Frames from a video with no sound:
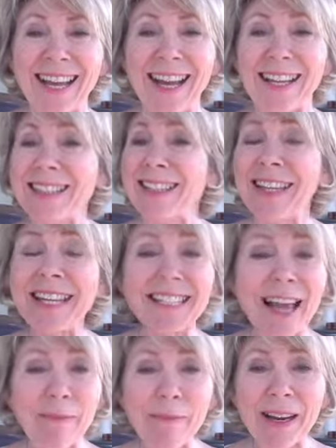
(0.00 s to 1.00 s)
As things
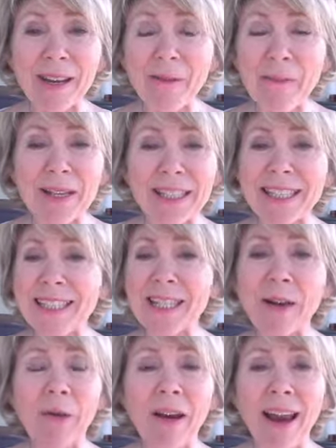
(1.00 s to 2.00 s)
happen in your business, in
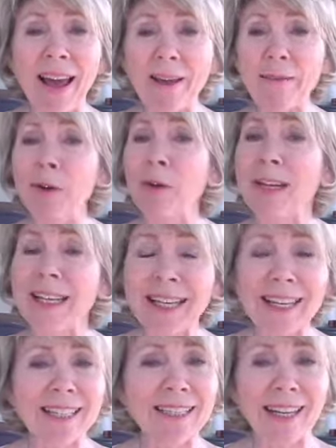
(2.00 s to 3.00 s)
your life, you can
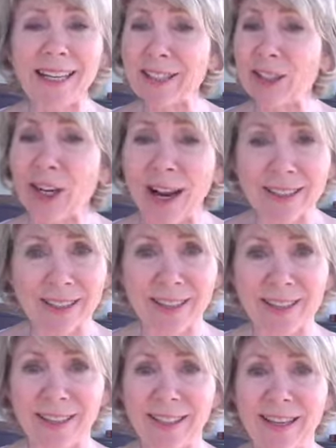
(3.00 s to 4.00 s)
easily
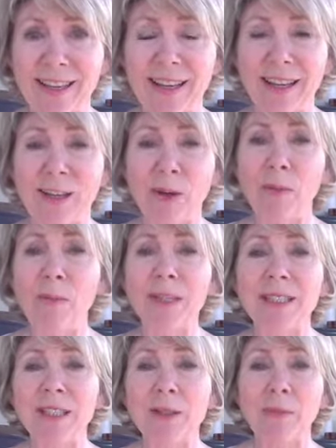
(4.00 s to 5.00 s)
adjust your
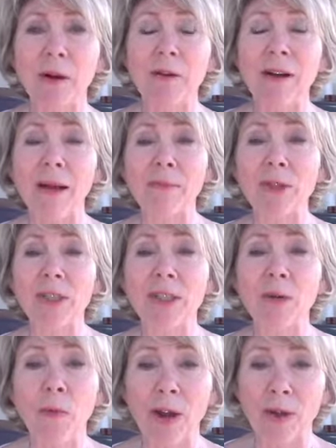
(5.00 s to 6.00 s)
business program to
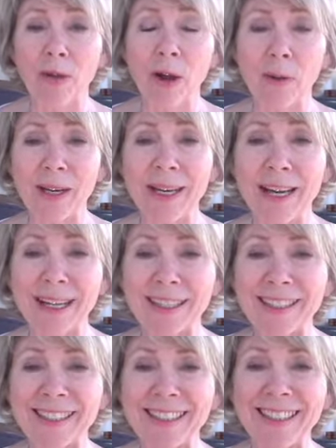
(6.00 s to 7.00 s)
see where you're going
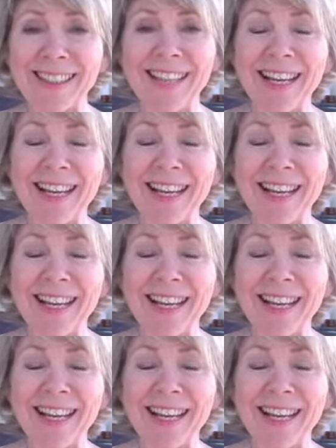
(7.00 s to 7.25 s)
next.